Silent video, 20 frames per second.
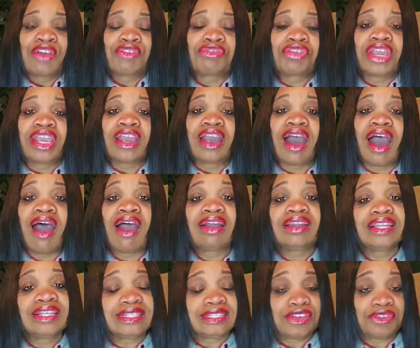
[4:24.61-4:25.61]

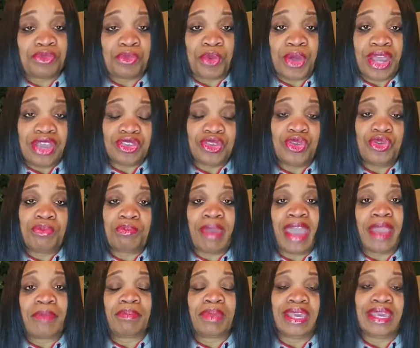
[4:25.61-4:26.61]
regardless of what you
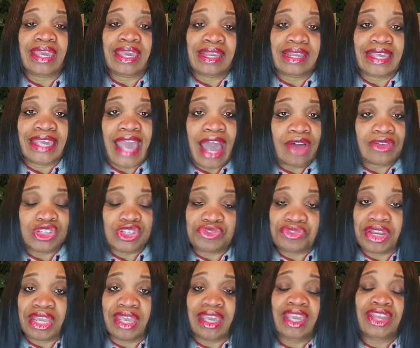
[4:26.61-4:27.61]
may be
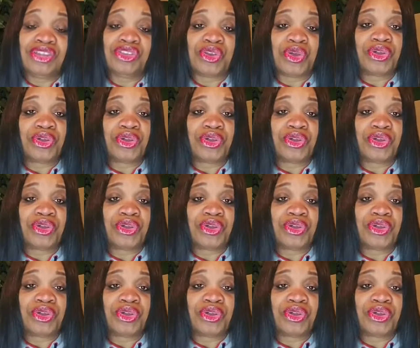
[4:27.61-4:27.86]
encountering in